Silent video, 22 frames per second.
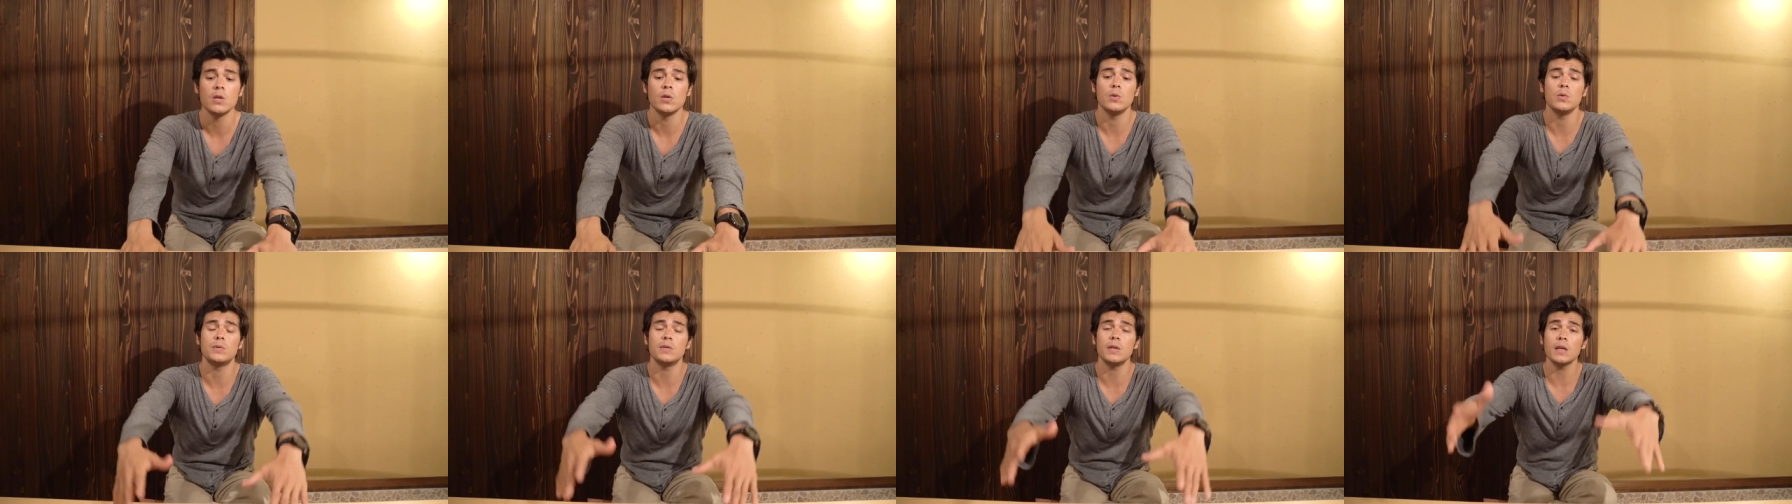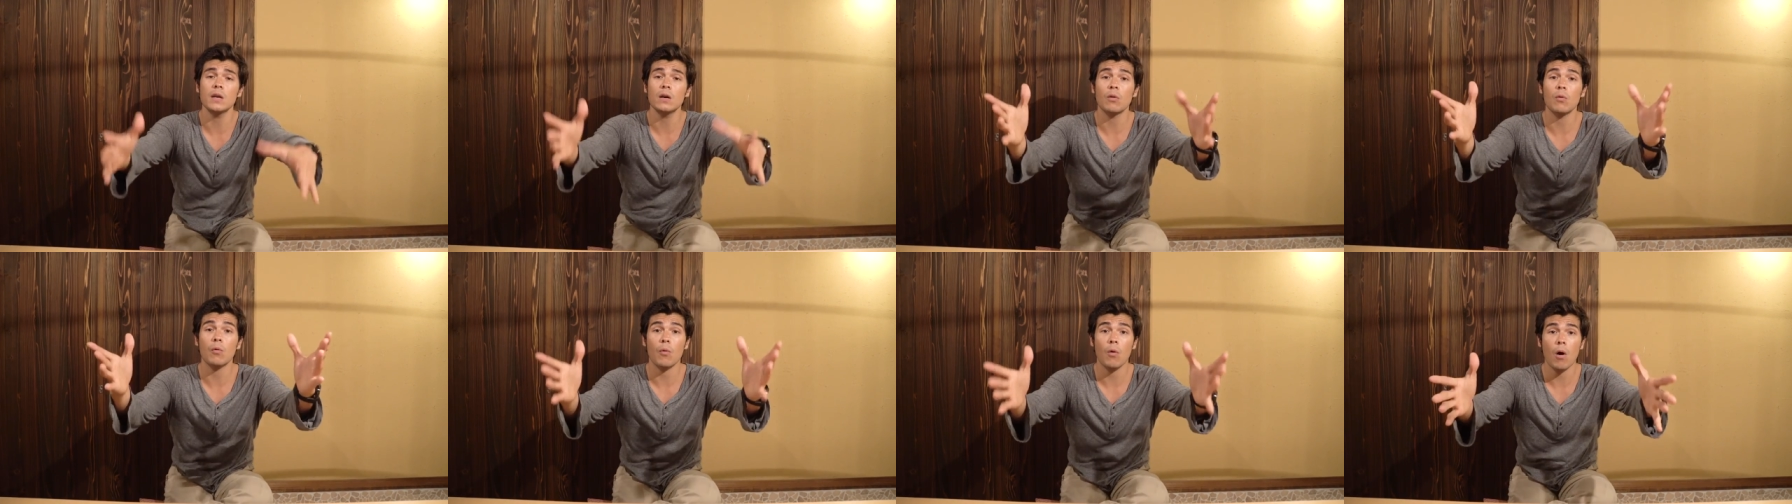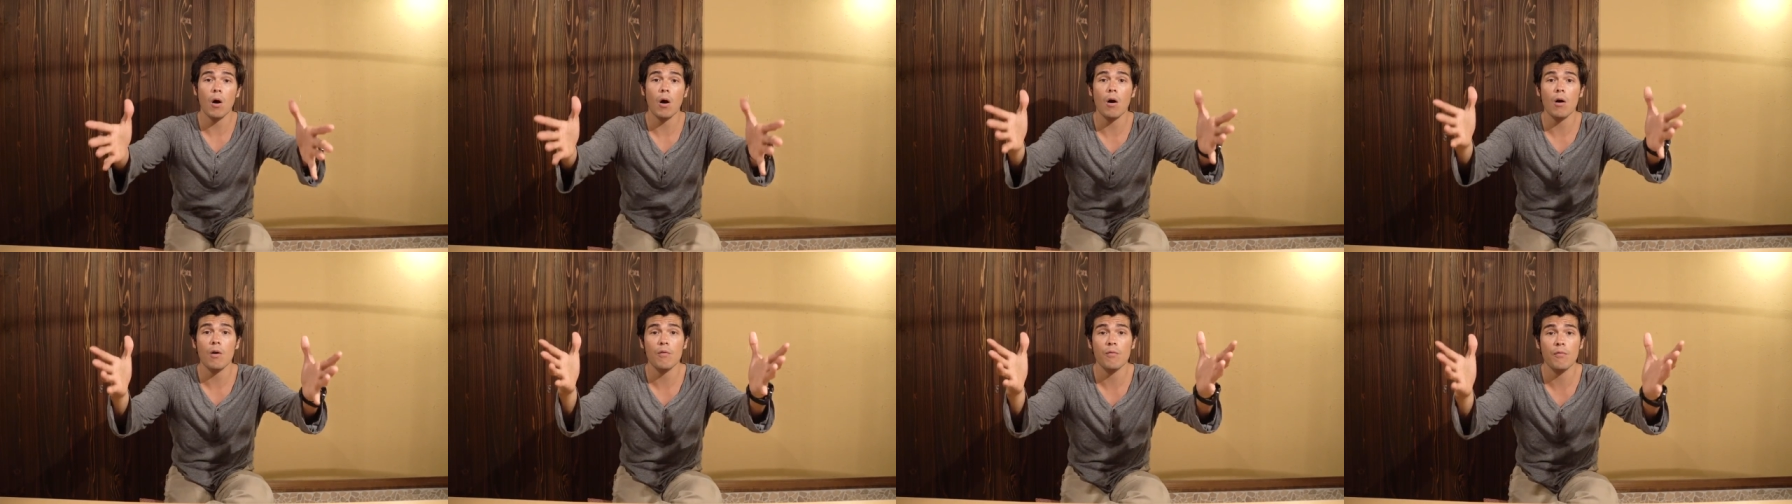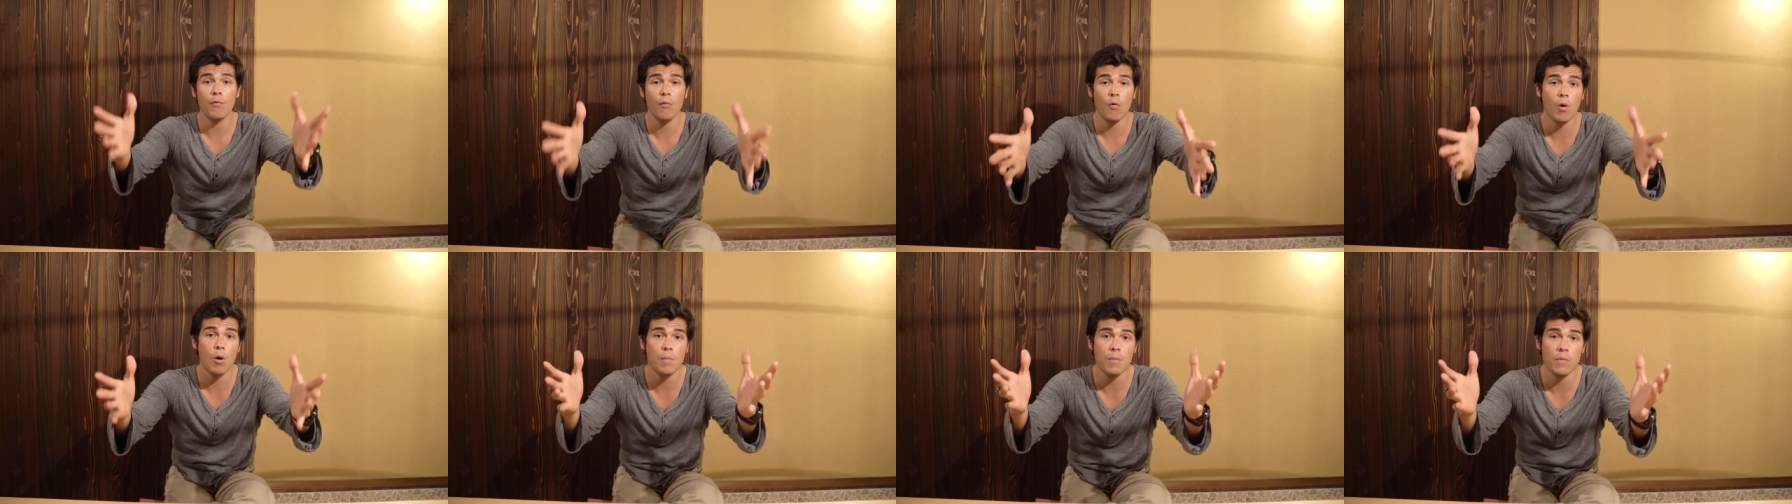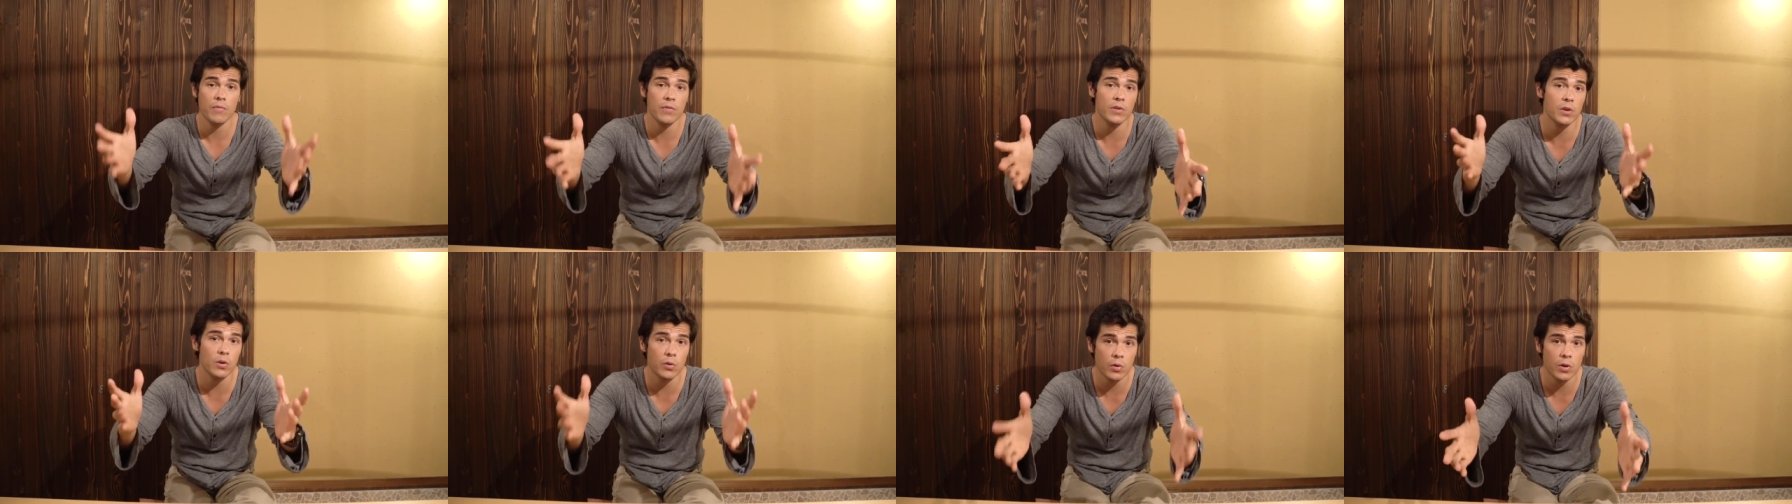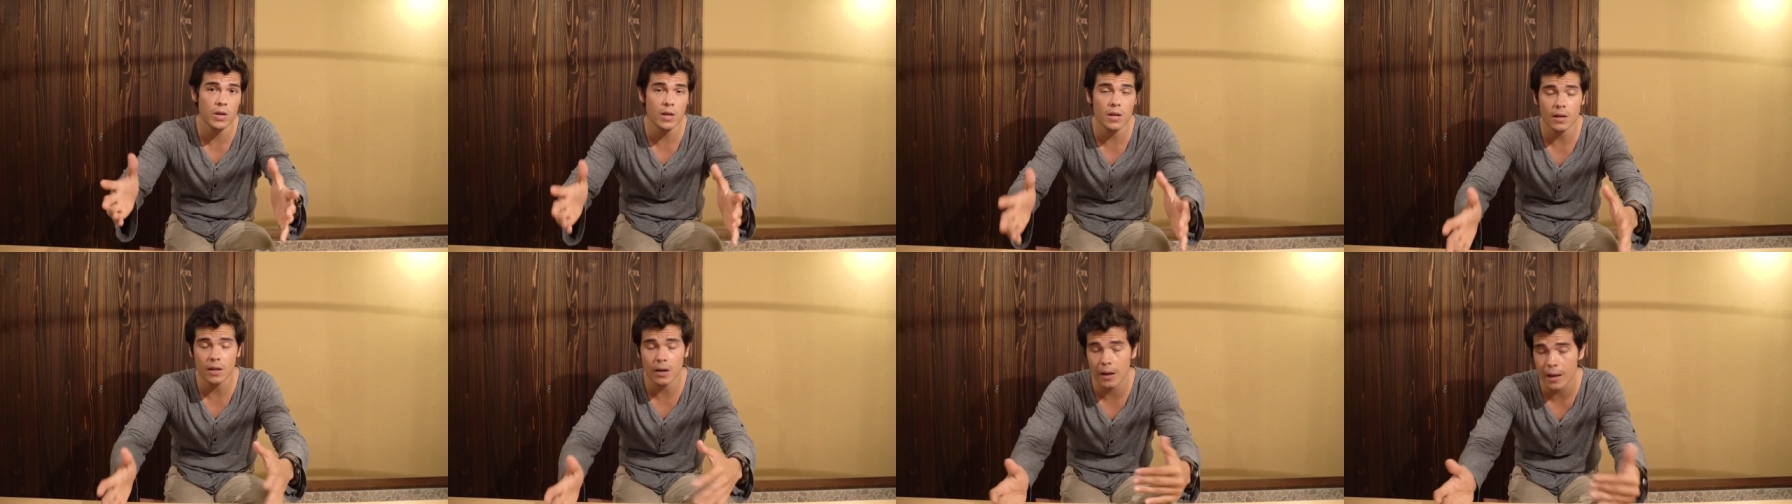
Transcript: you take a raw form of an ingredient,